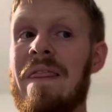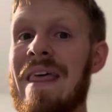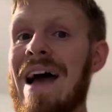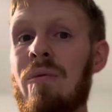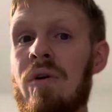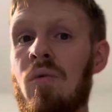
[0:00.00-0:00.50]

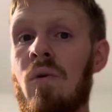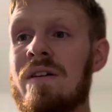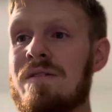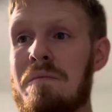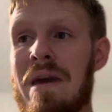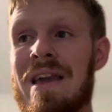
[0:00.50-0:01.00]
that one
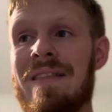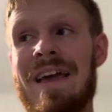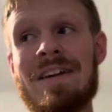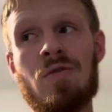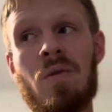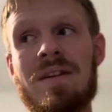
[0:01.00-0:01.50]
was made
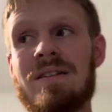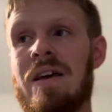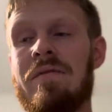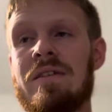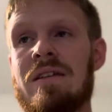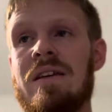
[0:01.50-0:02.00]
like
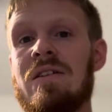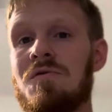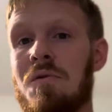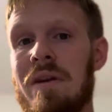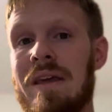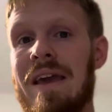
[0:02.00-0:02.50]
2017,
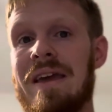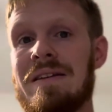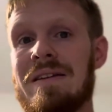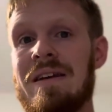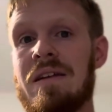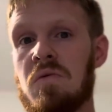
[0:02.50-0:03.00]

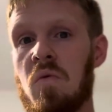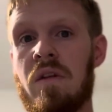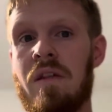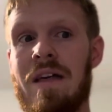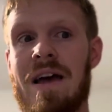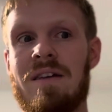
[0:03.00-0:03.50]
2018 as one of
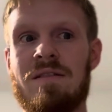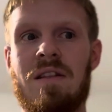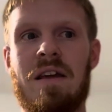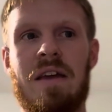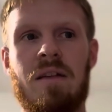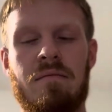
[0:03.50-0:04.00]
the last
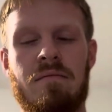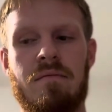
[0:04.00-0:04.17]
like